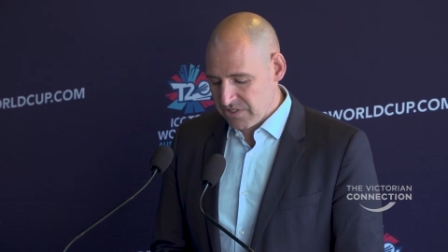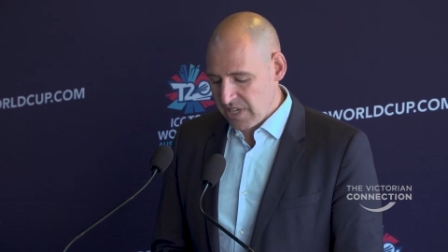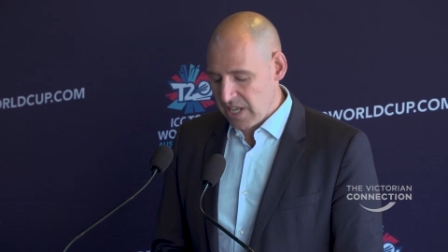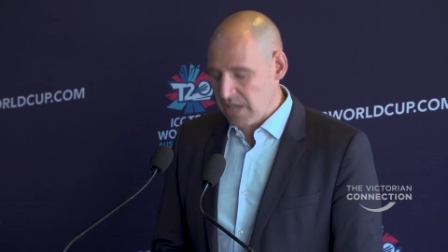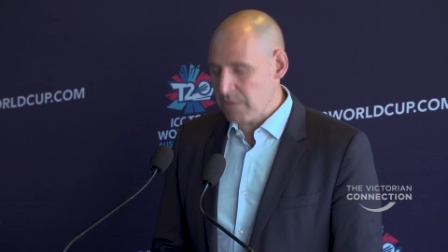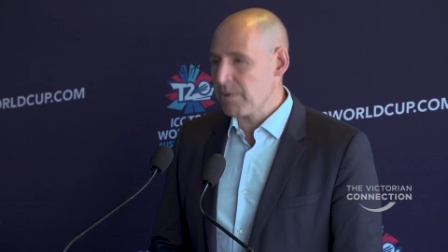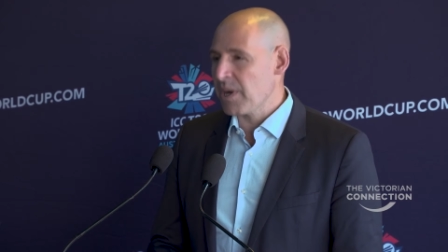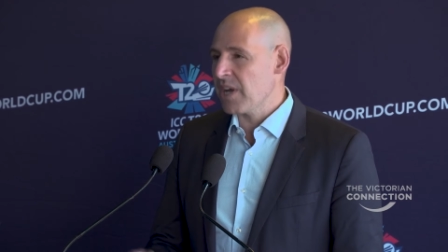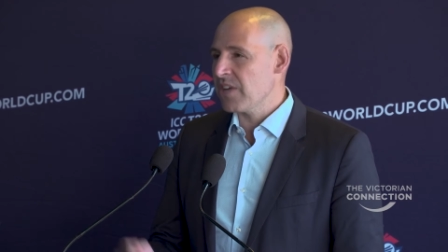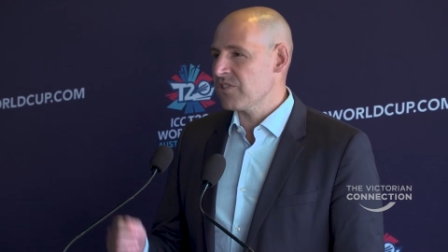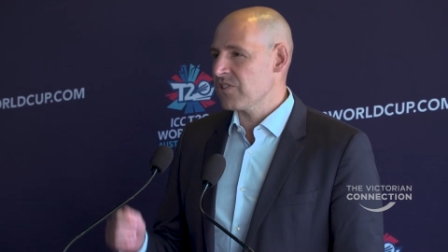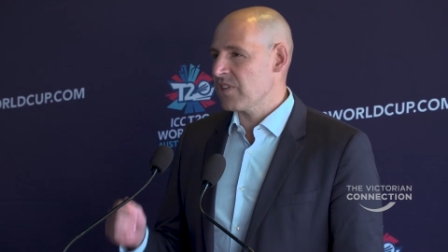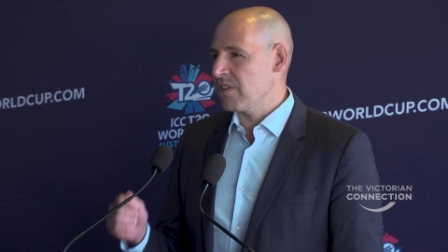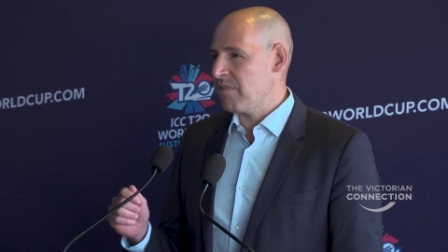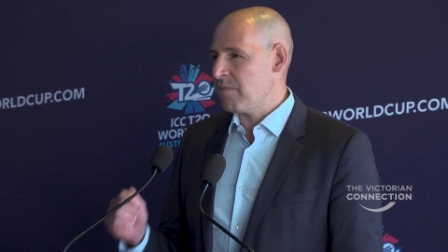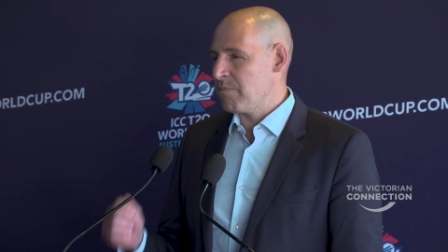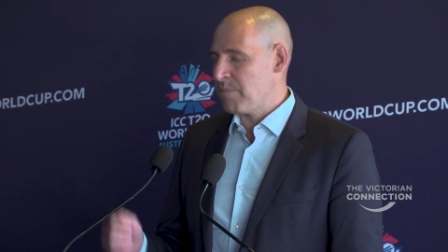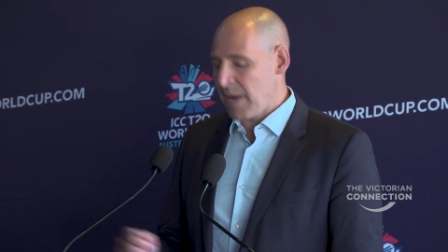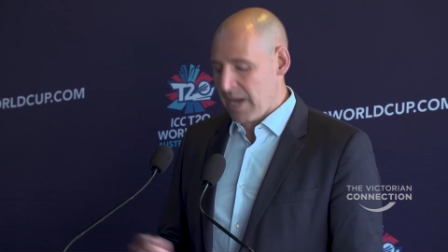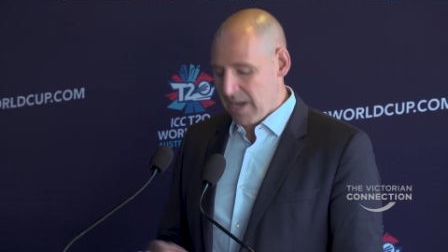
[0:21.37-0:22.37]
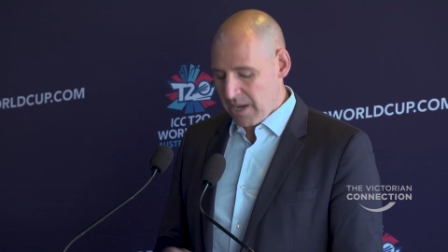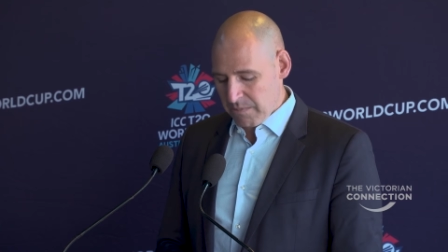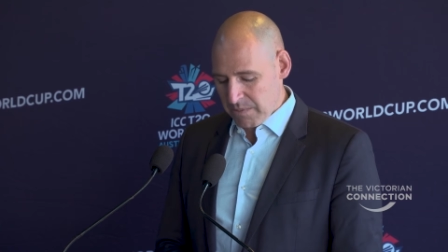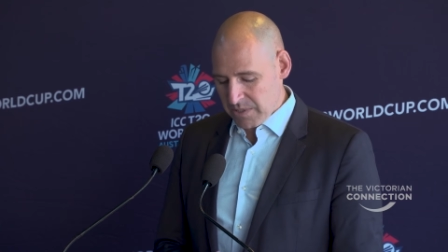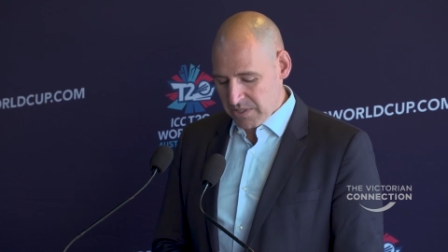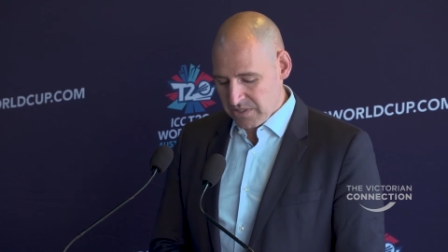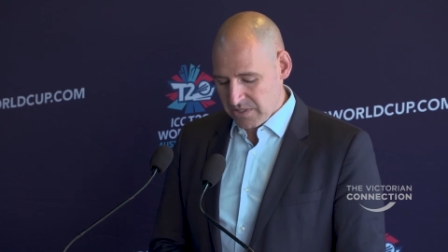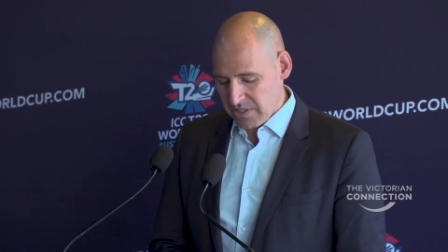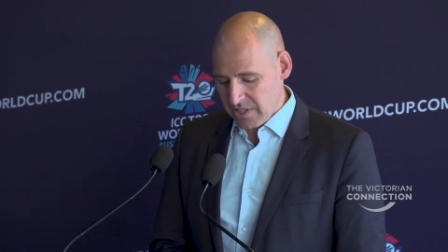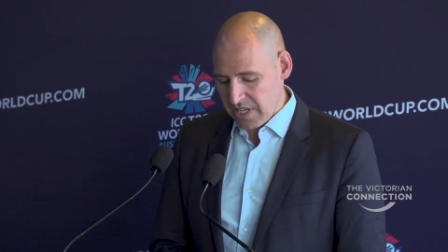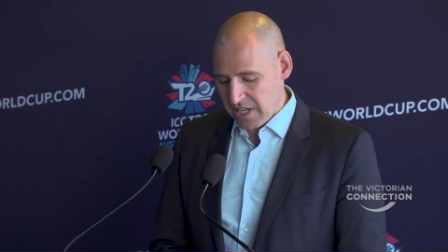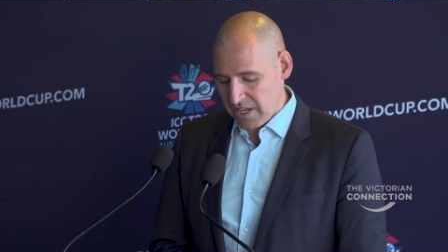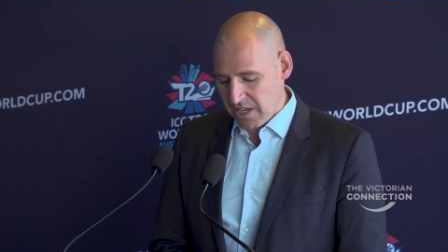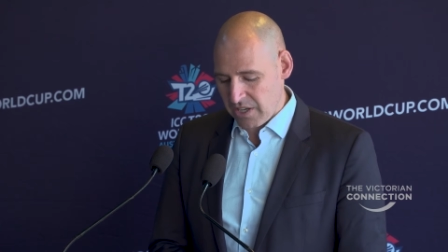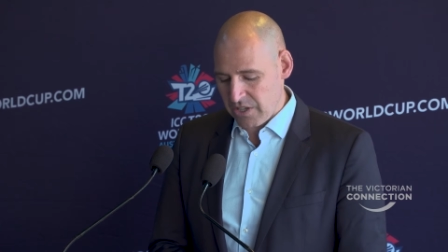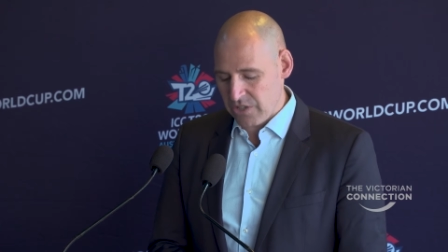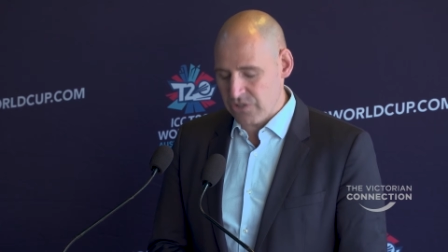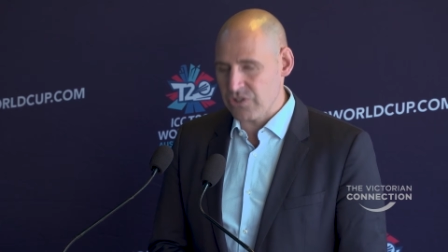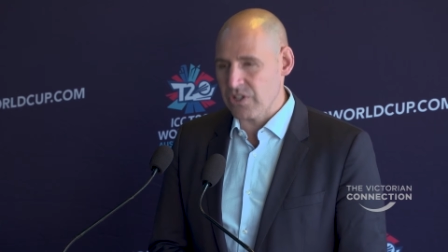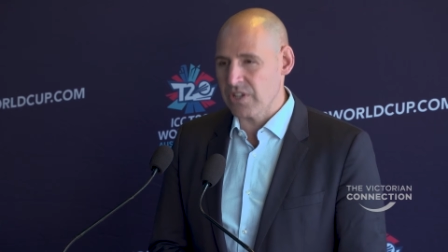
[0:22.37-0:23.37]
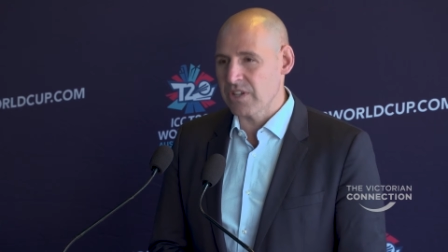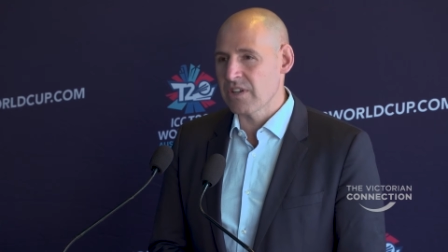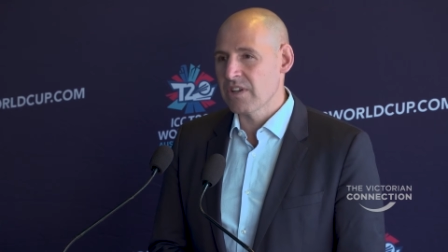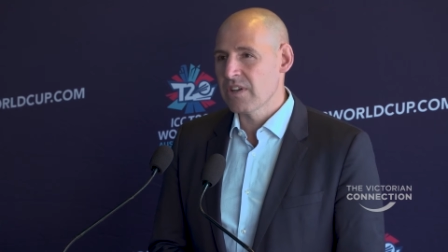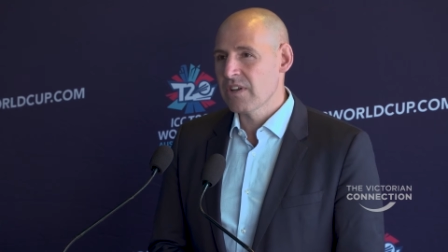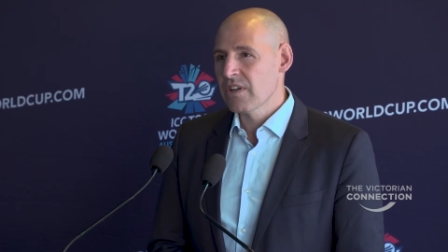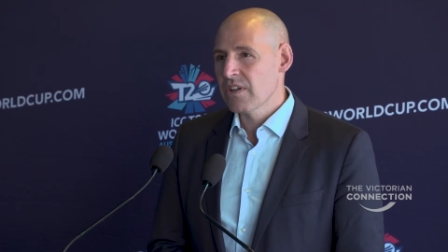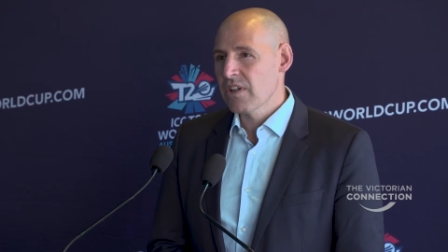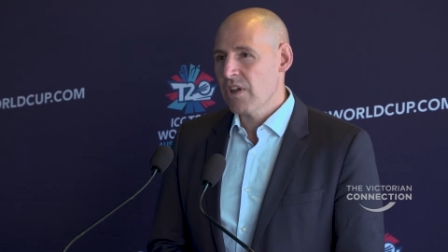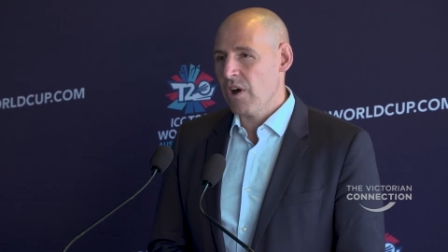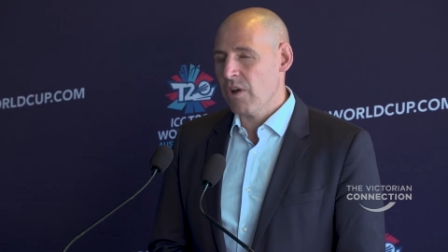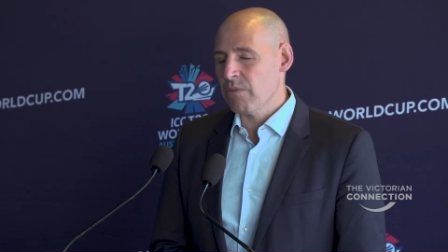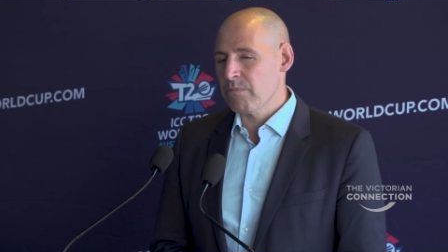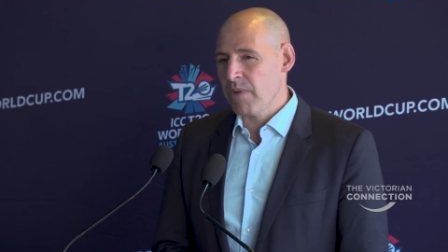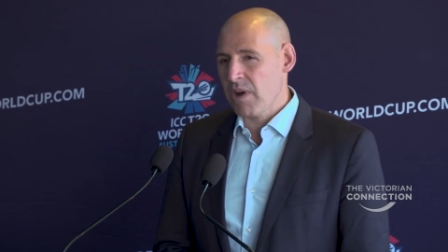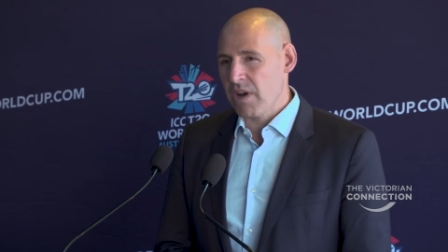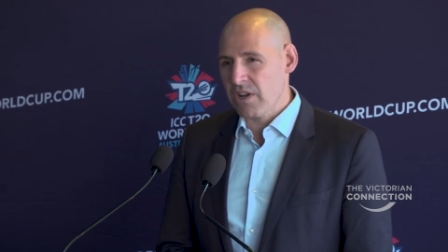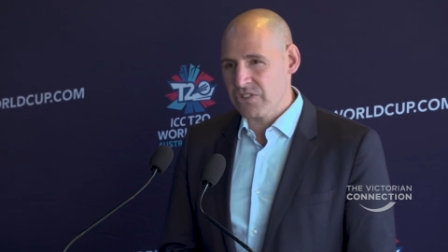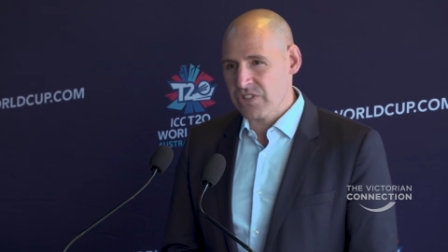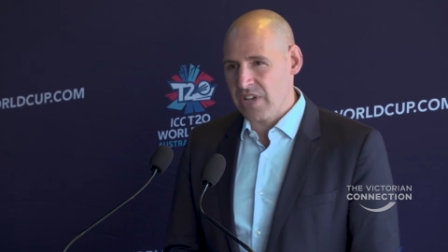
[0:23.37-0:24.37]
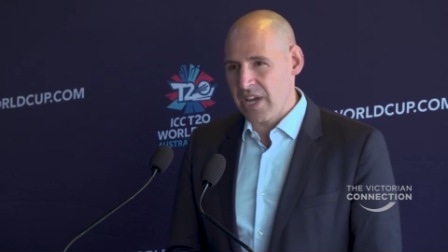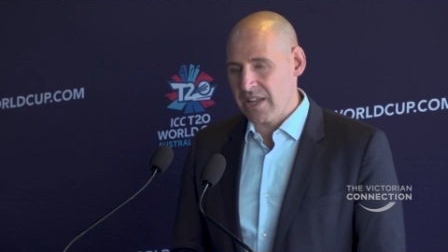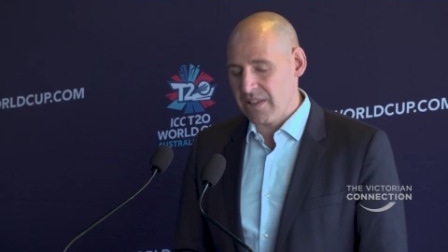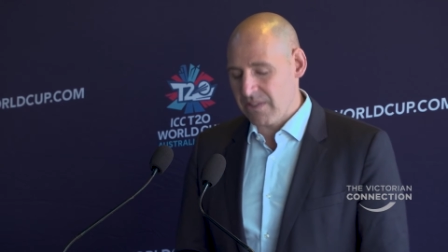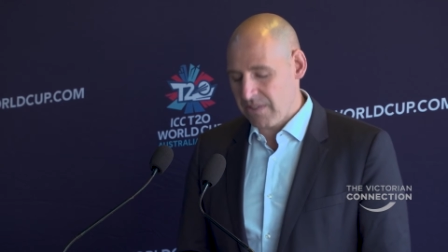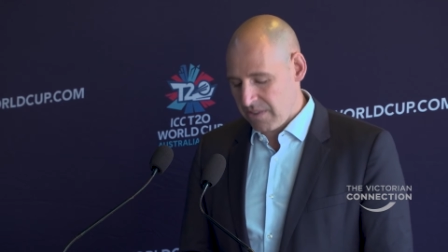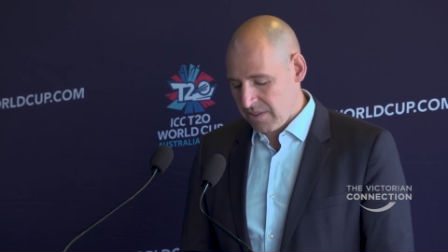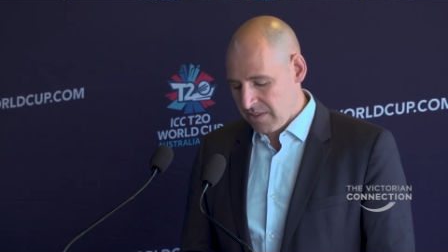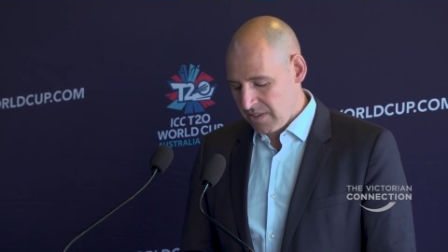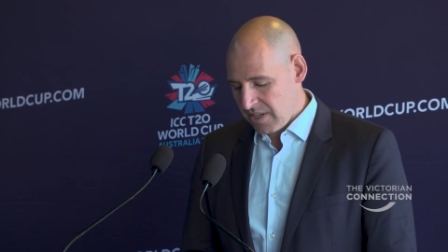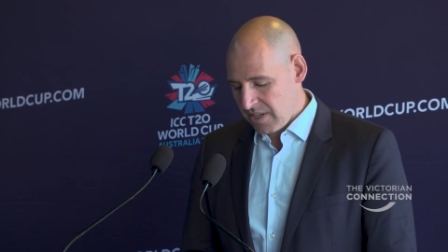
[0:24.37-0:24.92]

celebration of empowerment and inclusion on March 8th,